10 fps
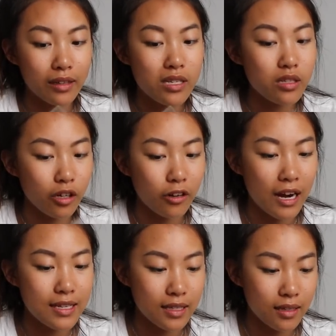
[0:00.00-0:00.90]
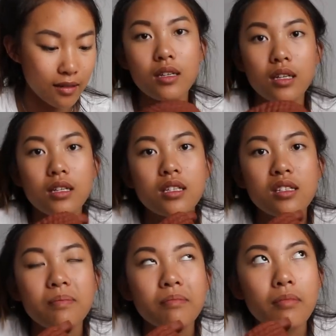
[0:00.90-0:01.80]
this slurizing. It
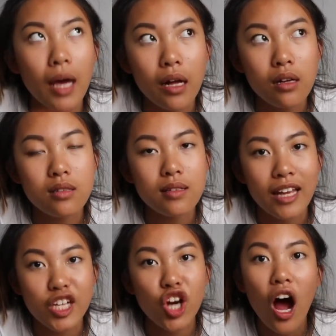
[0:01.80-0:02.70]
smells like